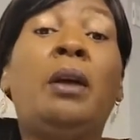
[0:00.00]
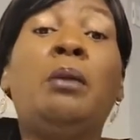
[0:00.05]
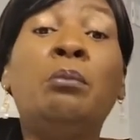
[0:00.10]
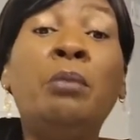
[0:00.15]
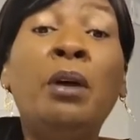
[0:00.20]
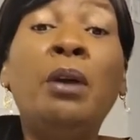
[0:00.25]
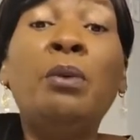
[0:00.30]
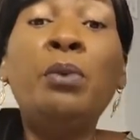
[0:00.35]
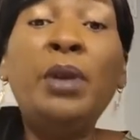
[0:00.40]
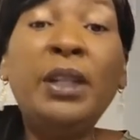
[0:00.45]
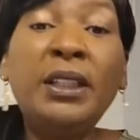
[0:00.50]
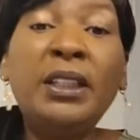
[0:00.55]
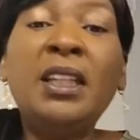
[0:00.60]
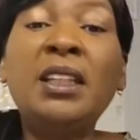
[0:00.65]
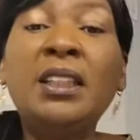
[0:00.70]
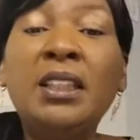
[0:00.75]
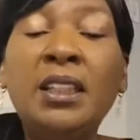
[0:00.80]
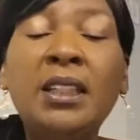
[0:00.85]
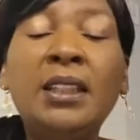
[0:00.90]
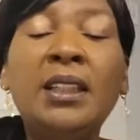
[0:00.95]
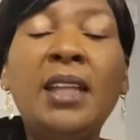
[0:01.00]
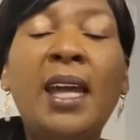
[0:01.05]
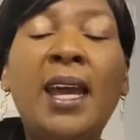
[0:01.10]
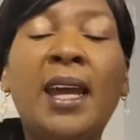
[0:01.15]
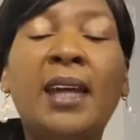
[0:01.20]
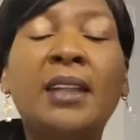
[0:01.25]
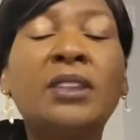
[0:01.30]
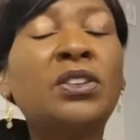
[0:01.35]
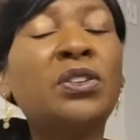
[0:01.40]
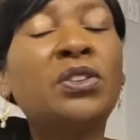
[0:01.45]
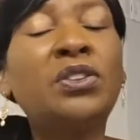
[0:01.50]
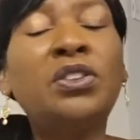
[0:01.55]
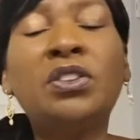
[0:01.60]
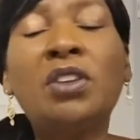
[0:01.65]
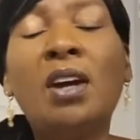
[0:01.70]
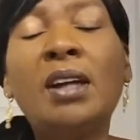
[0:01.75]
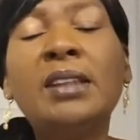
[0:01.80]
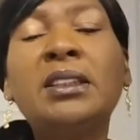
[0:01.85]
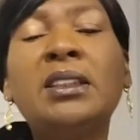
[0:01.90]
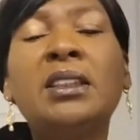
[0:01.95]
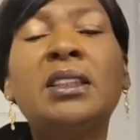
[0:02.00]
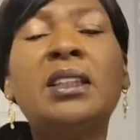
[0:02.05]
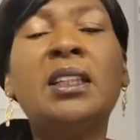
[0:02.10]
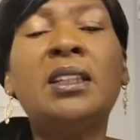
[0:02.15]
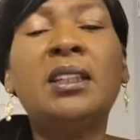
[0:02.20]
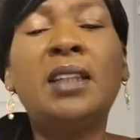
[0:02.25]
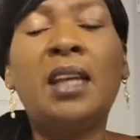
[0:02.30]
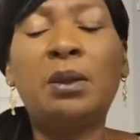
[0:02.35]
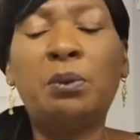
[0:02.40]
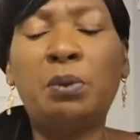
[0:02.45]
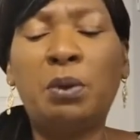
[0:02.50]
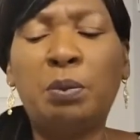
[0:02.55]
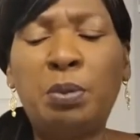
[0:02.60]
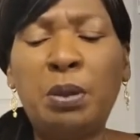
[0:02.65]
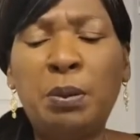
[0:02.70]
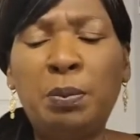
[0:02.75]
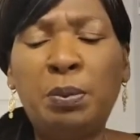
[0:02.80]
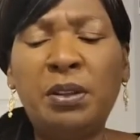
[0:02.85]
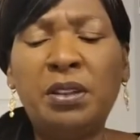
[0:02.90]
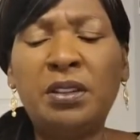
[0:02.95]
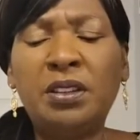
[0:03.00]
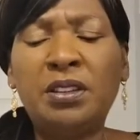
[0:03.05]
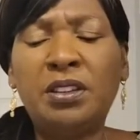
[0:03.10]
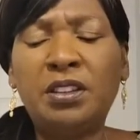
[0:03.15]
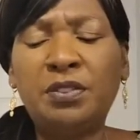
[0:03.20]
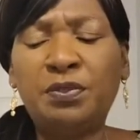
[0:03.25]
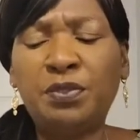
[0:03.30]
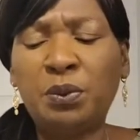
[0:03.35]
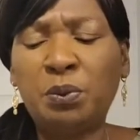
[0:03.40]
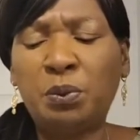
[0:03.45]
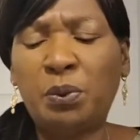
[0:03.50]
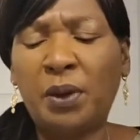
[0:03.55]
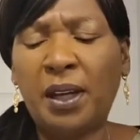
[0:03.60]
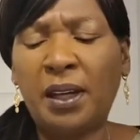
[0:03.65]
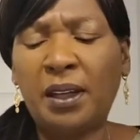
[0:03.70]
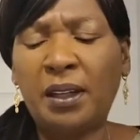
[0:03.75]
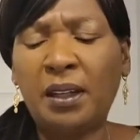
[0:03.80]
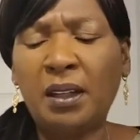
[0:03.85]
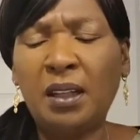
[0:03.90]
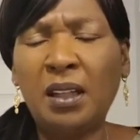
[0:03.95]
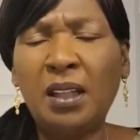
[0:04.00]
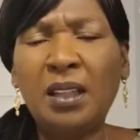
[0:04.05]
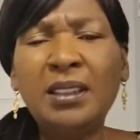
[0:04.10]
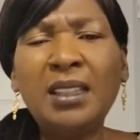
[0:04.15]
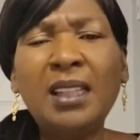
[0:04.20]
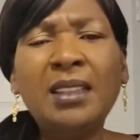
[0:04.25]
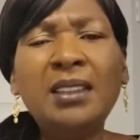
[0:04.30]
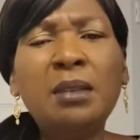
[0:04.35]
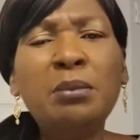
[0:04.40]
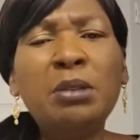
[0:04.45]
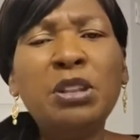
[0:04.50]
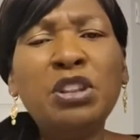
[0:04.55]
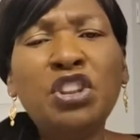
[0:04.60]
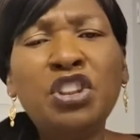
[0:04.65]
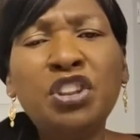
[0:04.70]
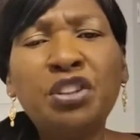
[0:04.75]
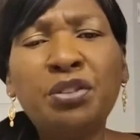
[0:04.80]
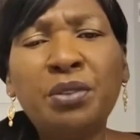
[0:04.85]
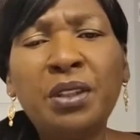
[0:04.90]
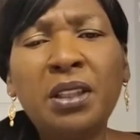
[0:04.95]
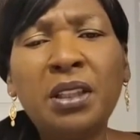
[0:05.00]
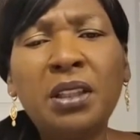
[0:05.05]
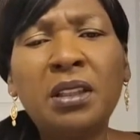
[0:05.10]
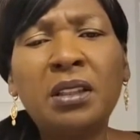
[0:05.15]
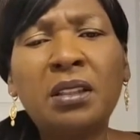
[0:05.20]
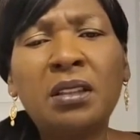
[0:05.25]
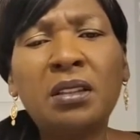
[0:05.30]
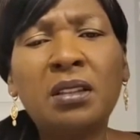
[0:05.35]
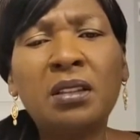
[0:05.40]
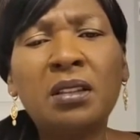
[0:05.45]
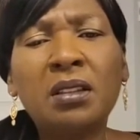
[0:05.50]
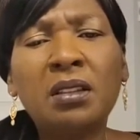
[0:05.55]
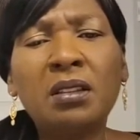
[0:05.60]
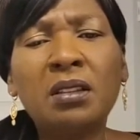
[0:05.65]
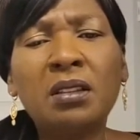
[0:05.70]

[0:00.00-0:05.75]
But we can connect. So start to connect with people in a different way. Get them intrigued.